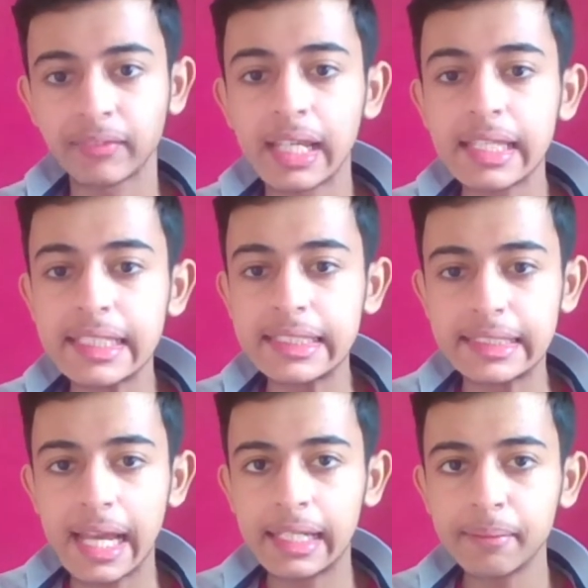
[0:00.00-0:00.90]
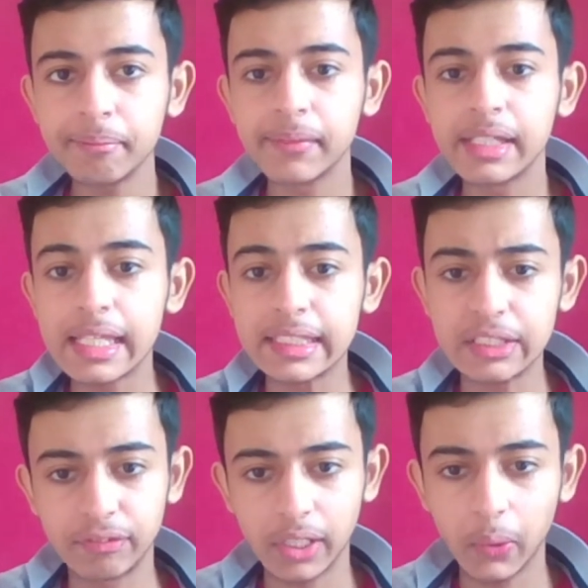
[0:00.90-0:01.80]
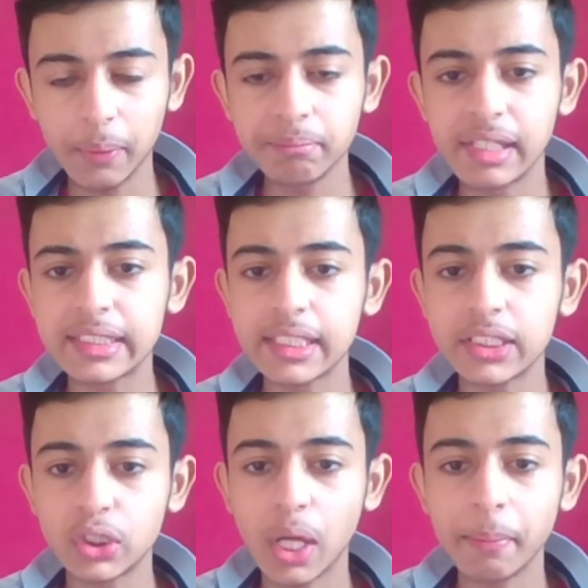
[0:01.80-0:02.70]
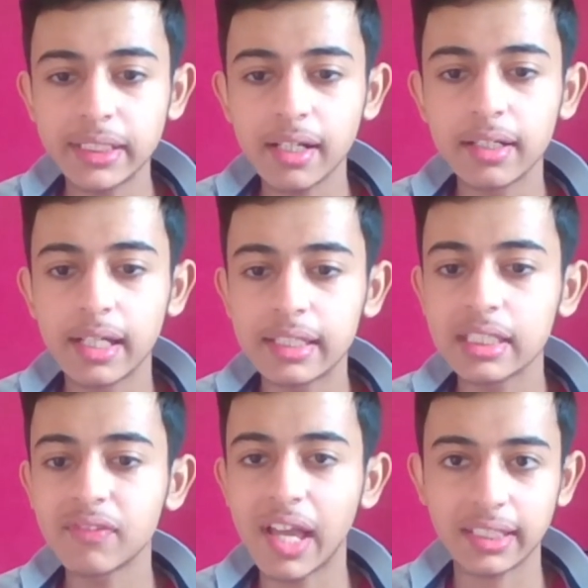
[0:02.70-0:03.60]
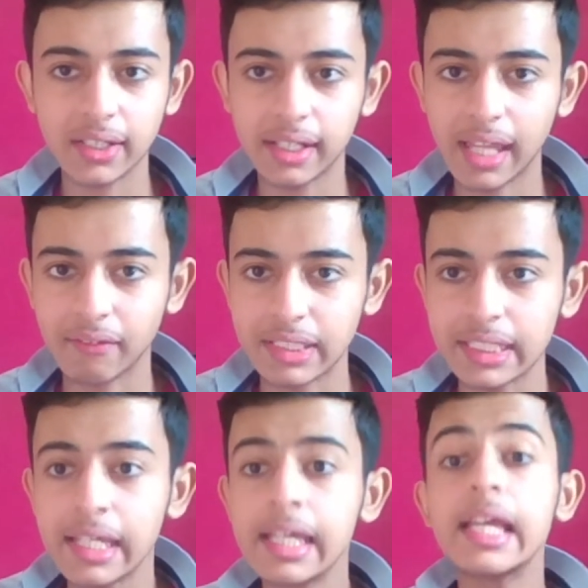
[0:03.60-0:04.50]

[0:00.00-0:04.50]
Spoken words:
Is it xylem? Is it phloem? Is it stomata? Is it vascular cavity?